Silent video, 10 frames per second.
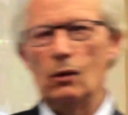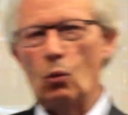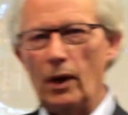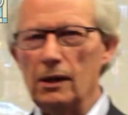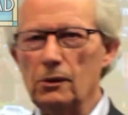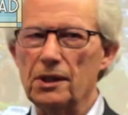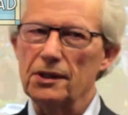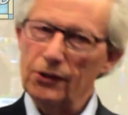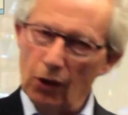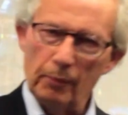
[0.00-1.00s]
Wales,
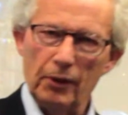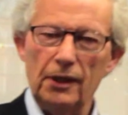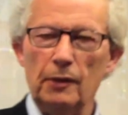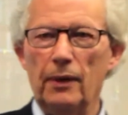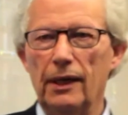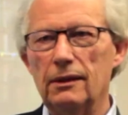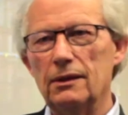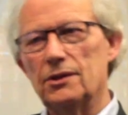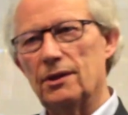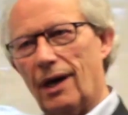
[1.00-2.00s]
it's not about
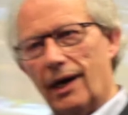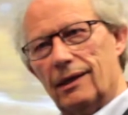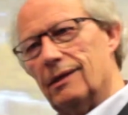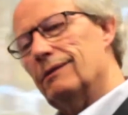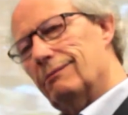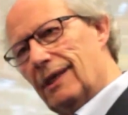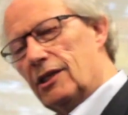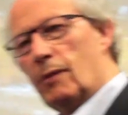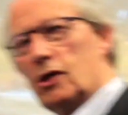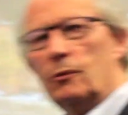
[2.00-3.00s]
independence. Ireland,
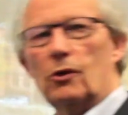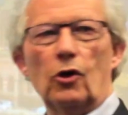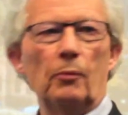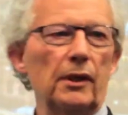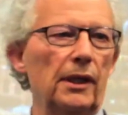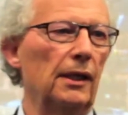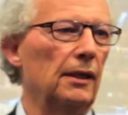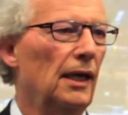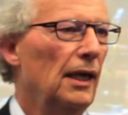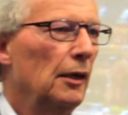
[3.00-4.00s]
it's much more
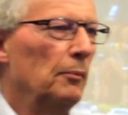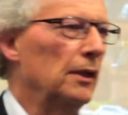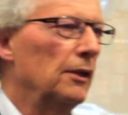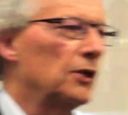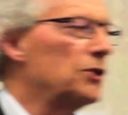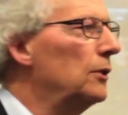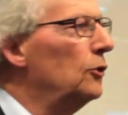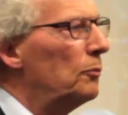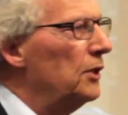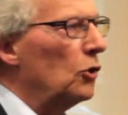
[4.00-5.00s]
complicated. But
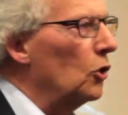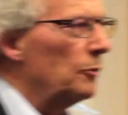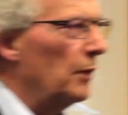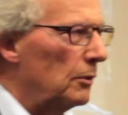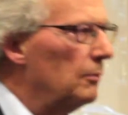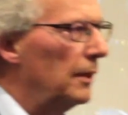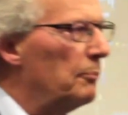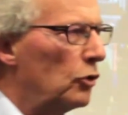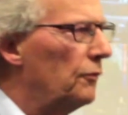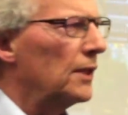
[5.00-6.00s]
nobody talks about
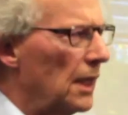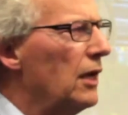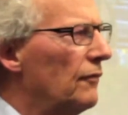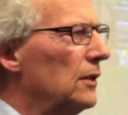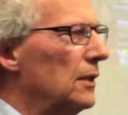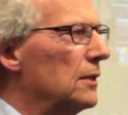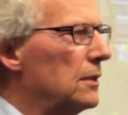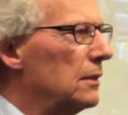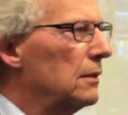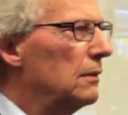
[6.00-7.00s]
improving the governance.